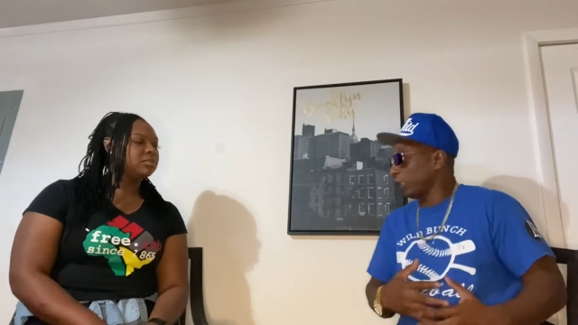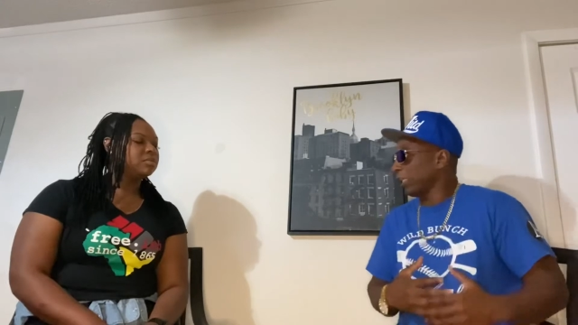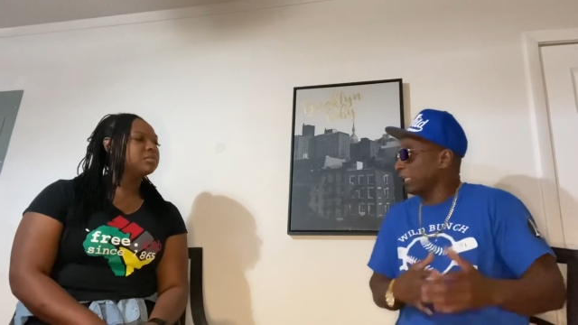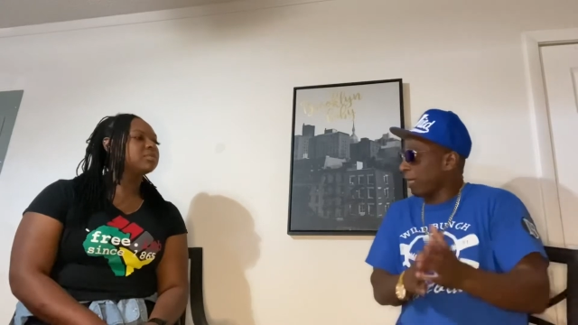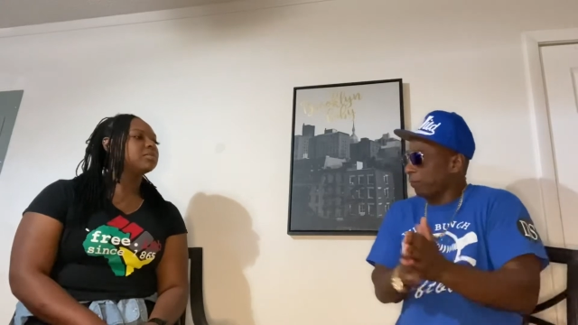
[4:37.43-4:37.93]
Speaker 1: He
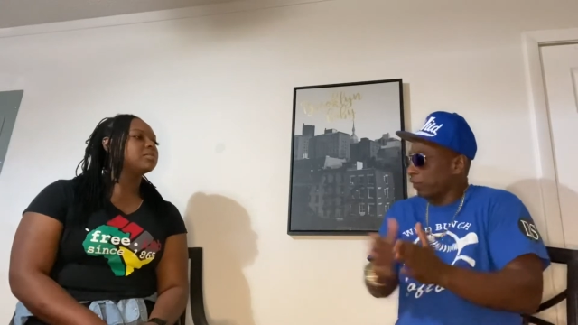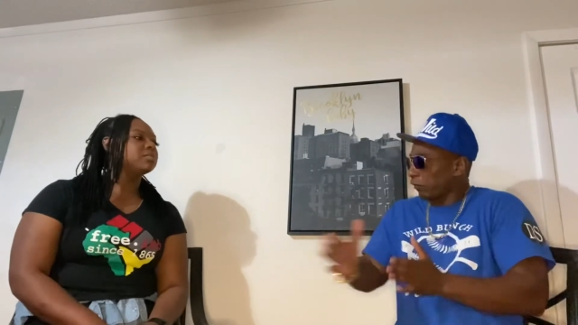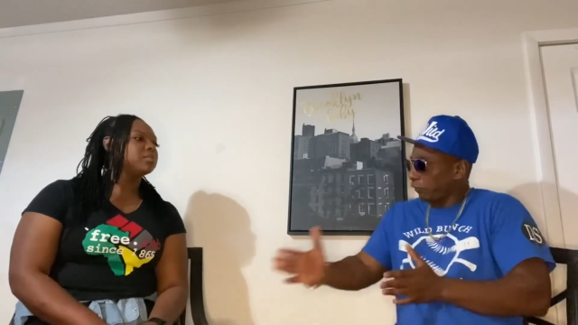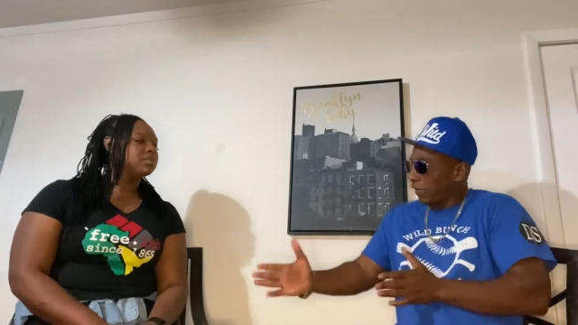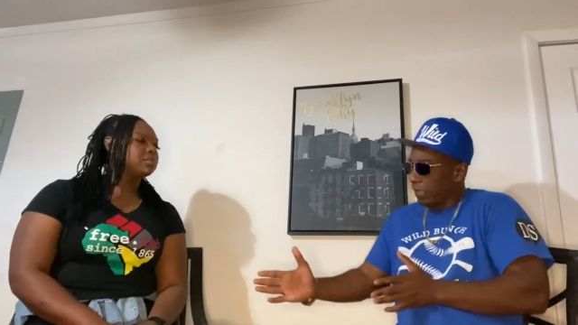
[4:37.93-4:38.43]
kept his
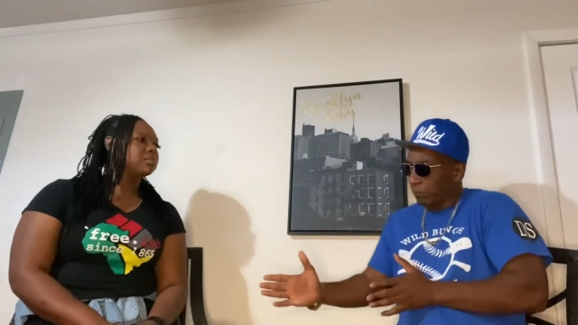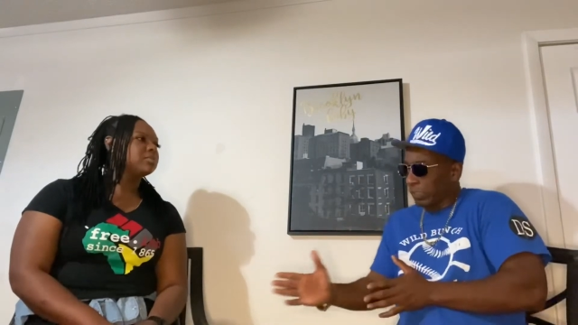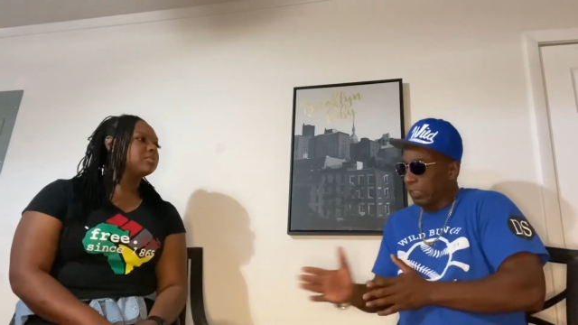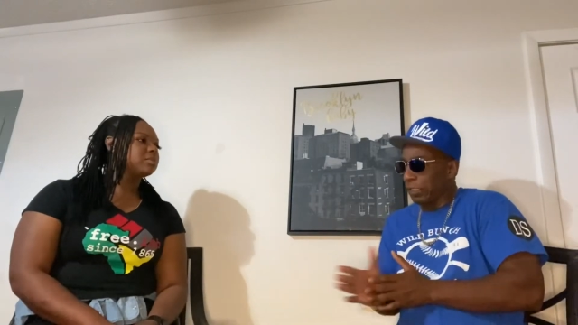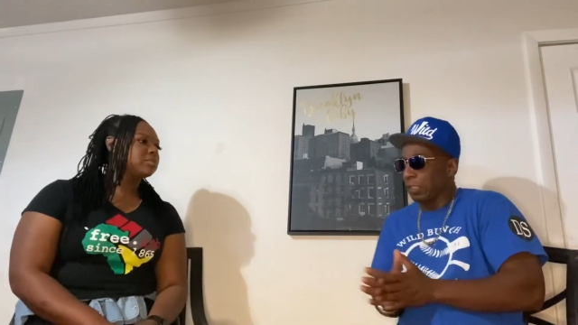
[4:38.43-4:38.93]

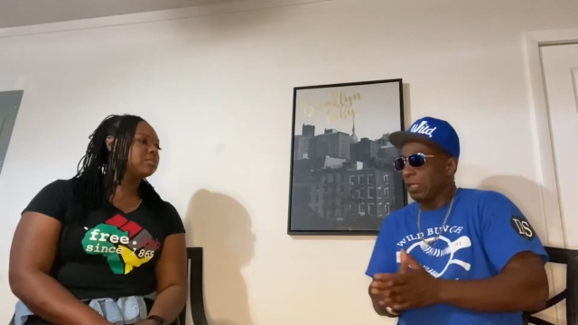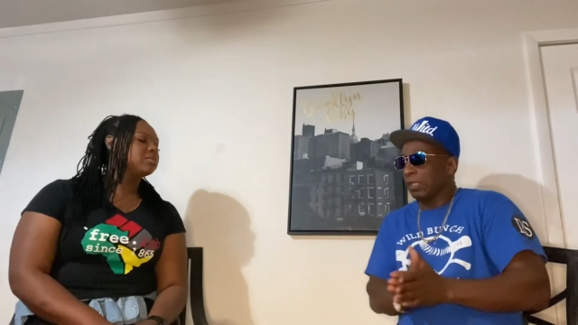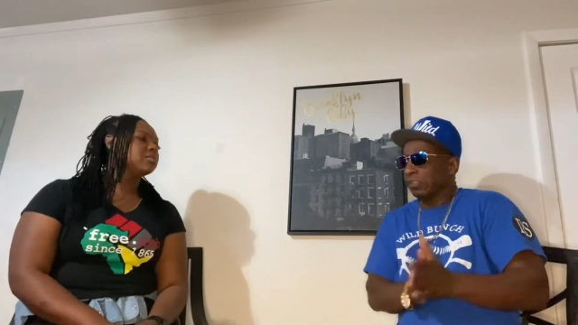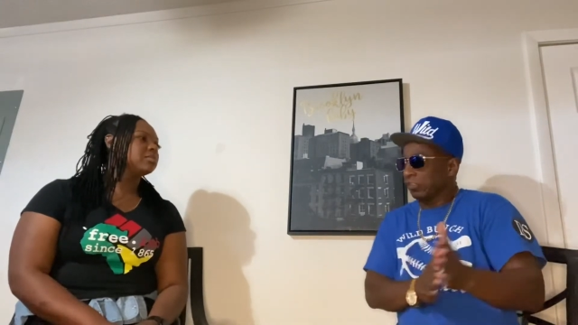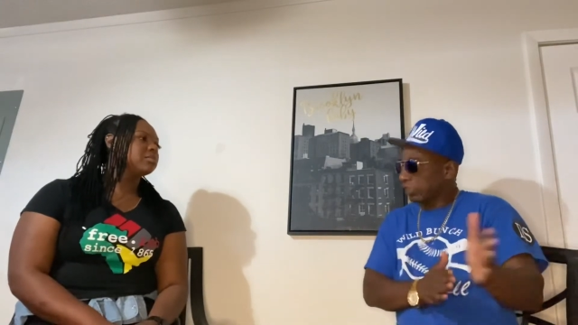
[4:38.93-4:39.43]
family
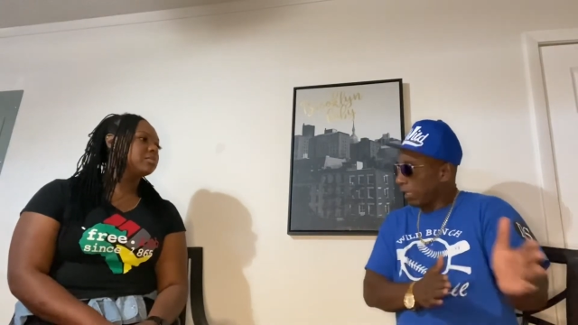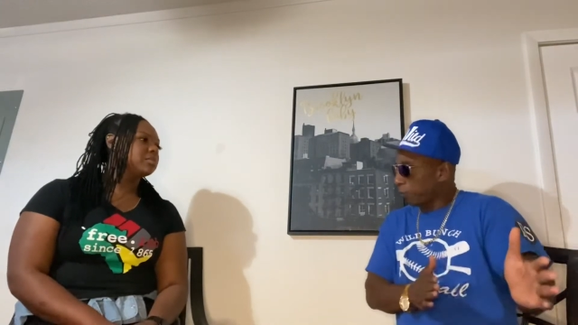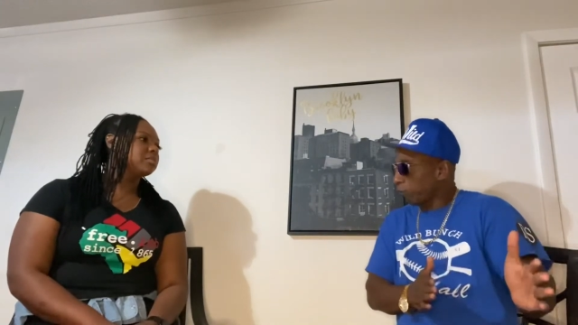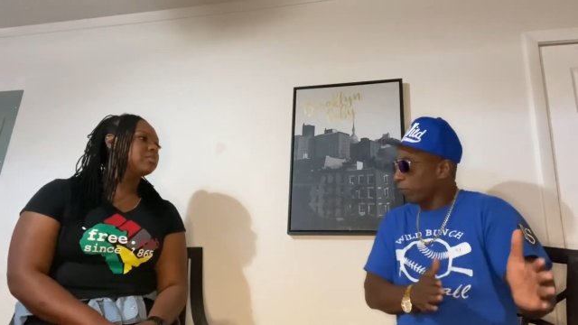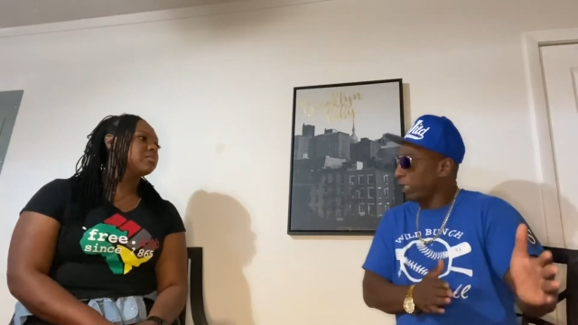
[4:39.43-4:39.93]

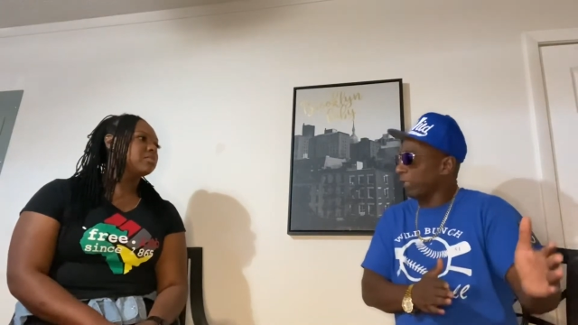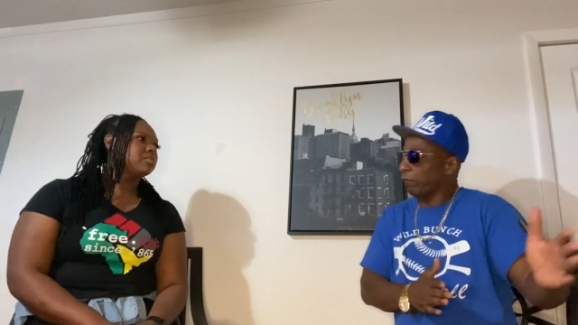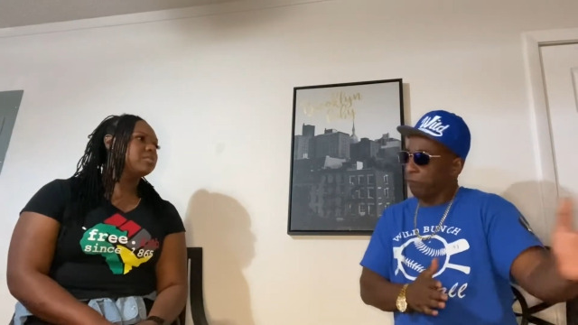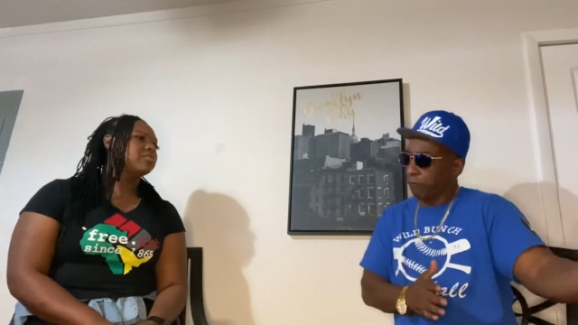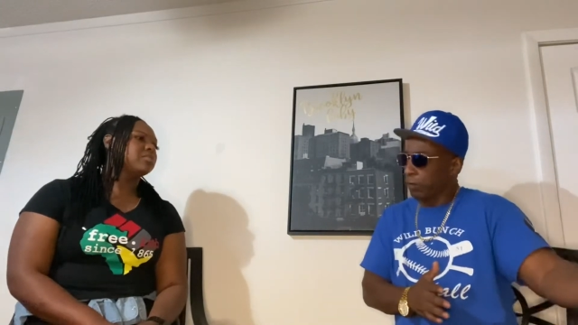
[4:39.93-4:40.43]

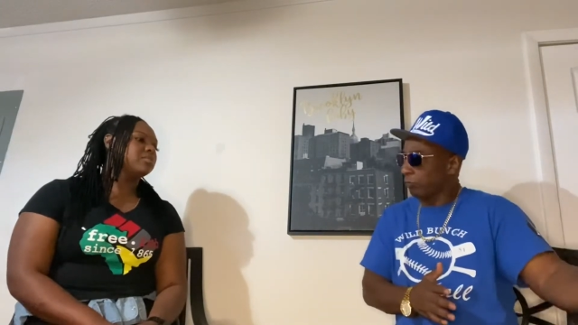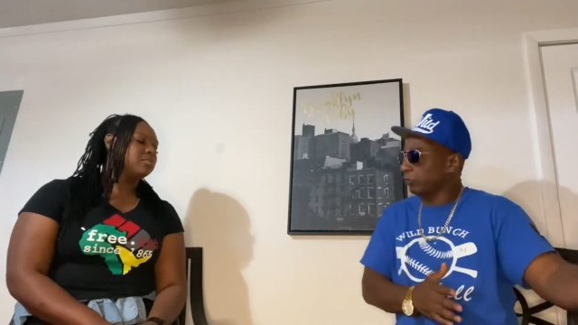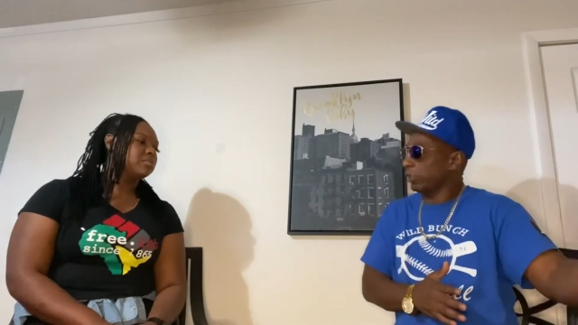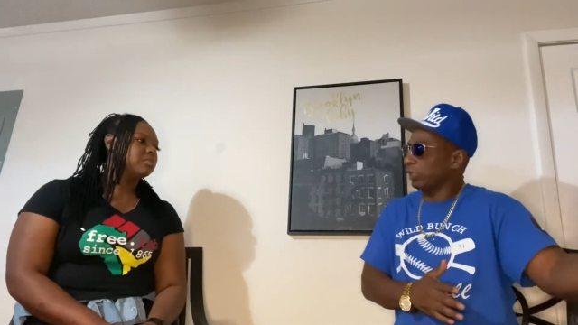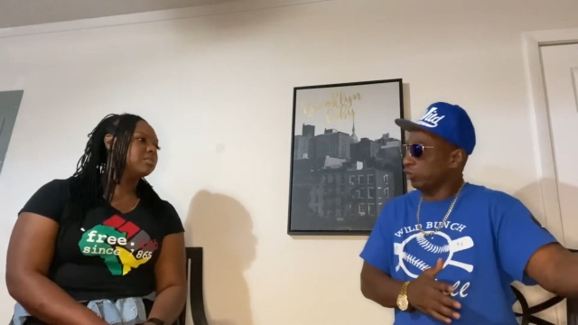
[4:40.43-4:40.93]
separated
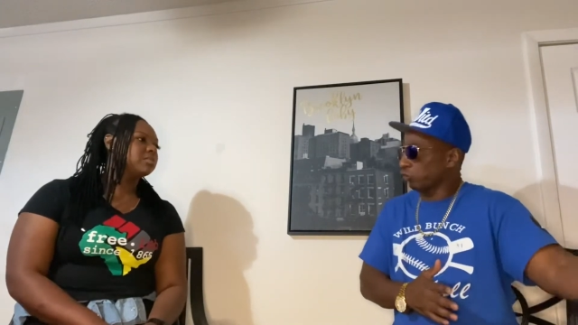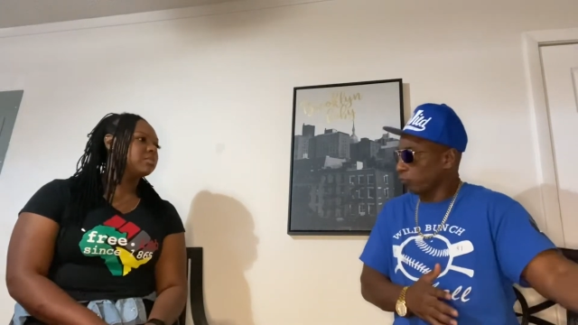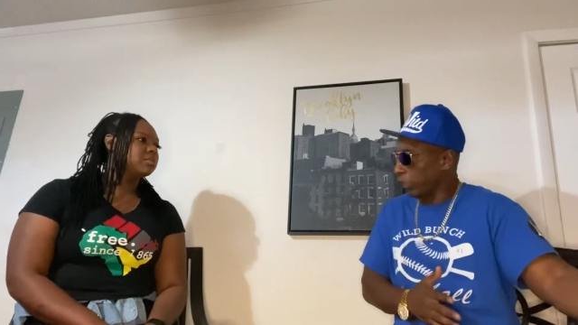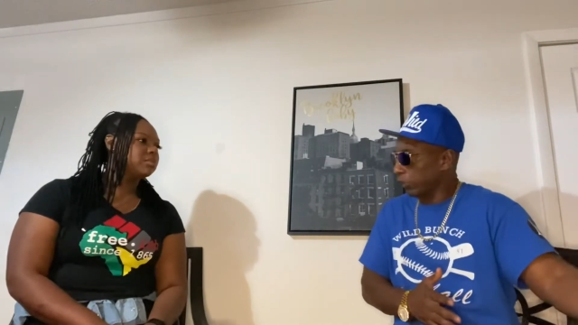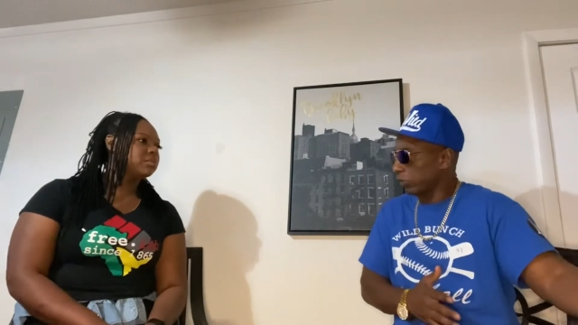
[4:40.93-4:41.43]
from his
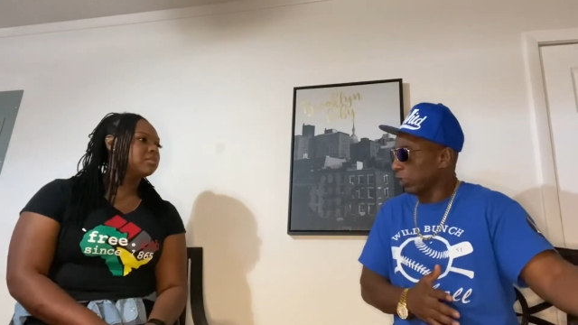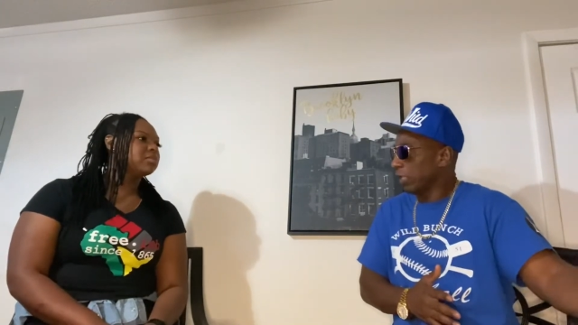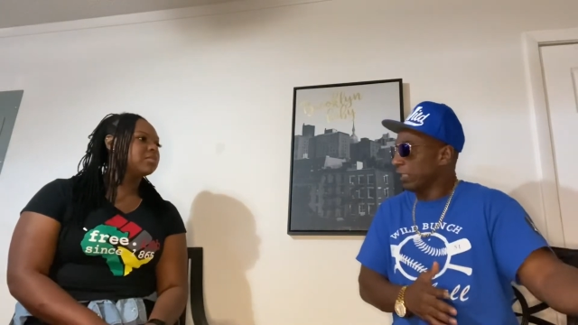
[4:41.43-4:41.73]
streets.